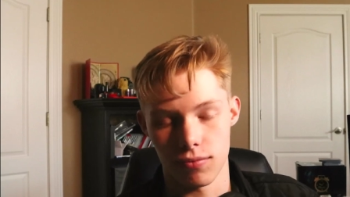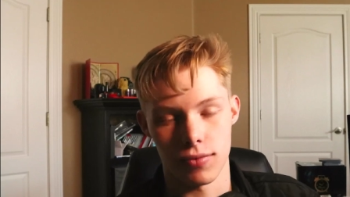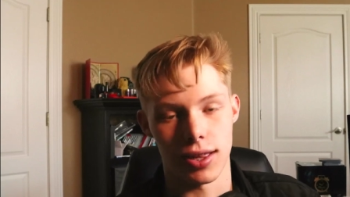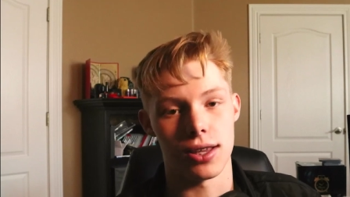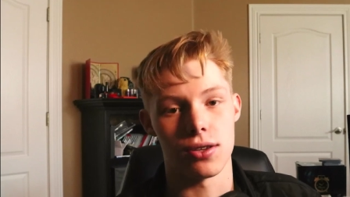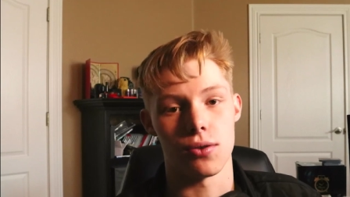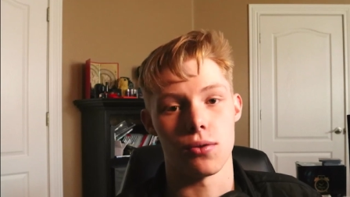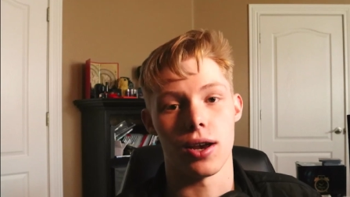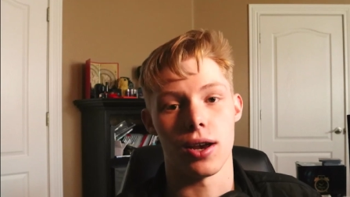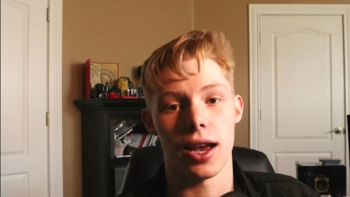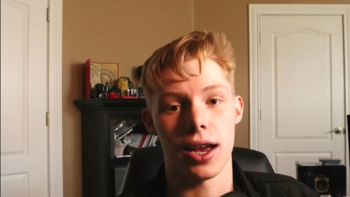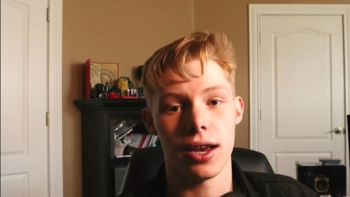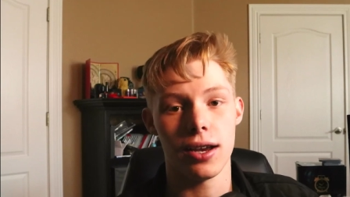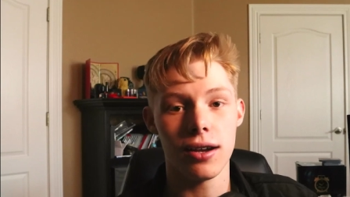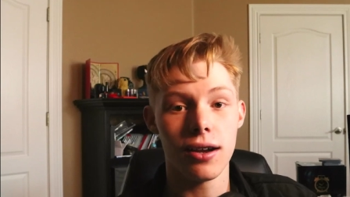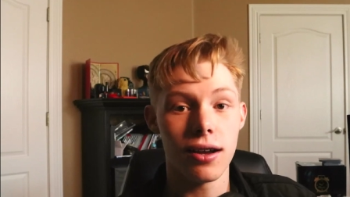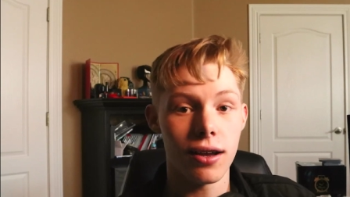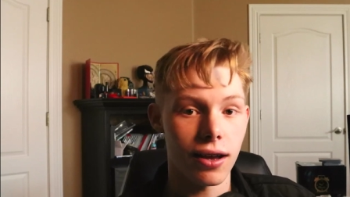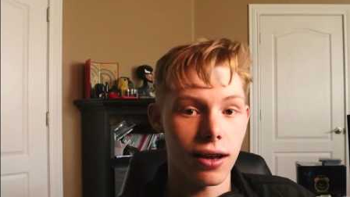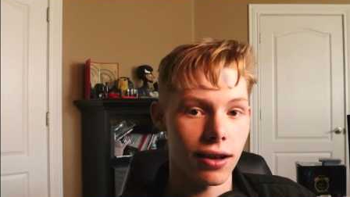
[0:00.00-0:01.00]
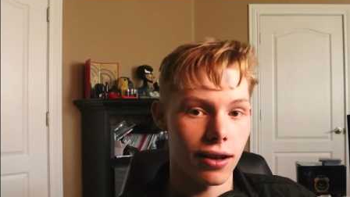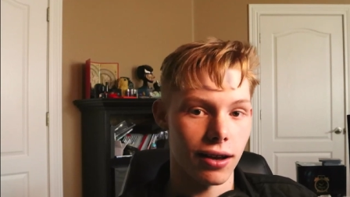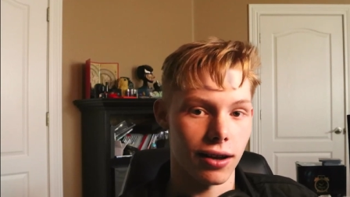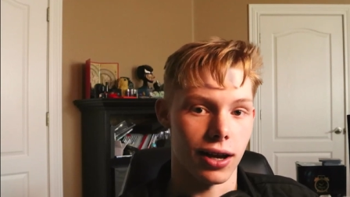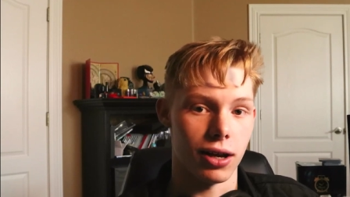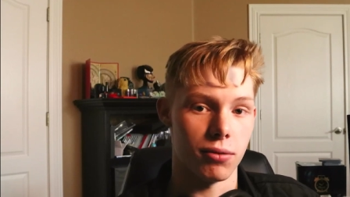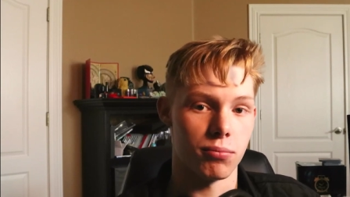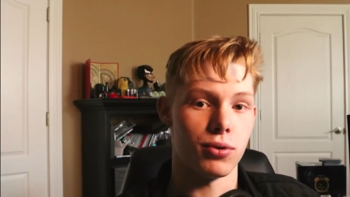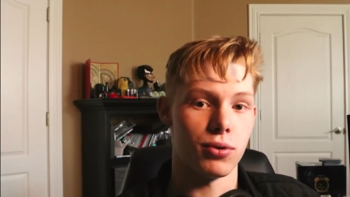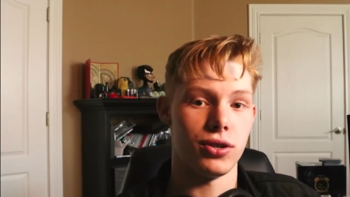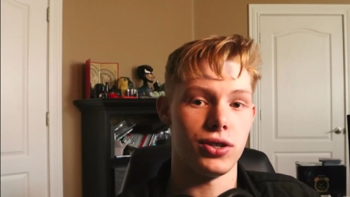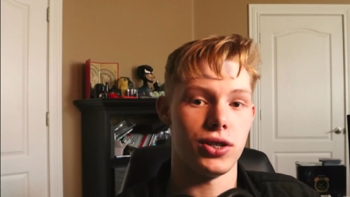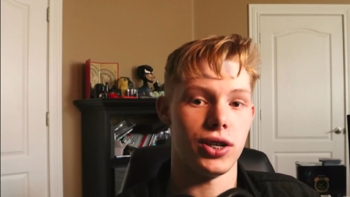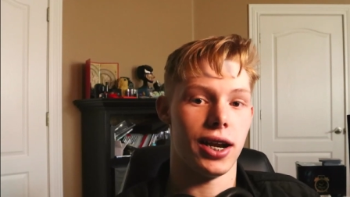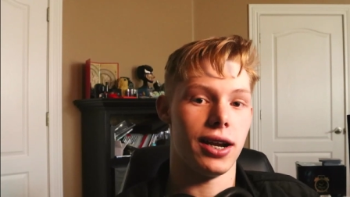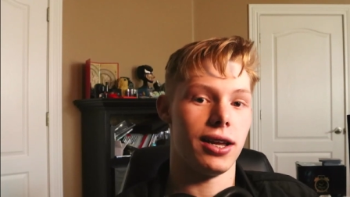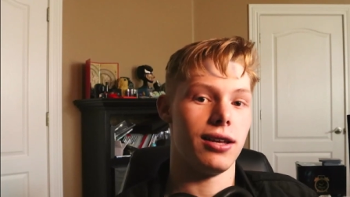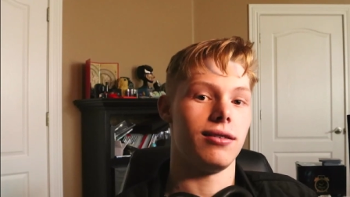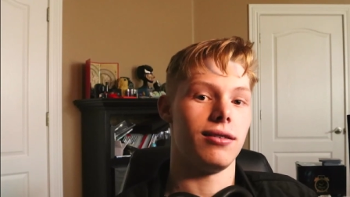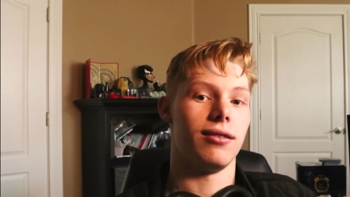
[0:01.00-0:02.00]
that's okay. I
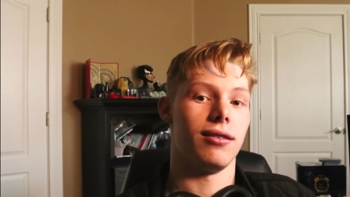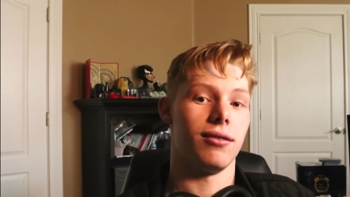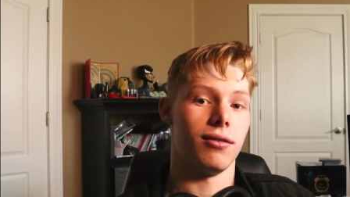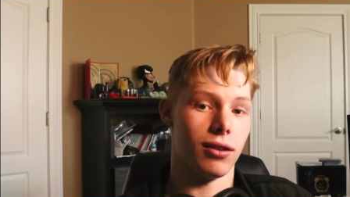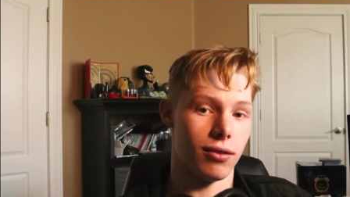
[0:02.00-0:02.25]
appreciate it.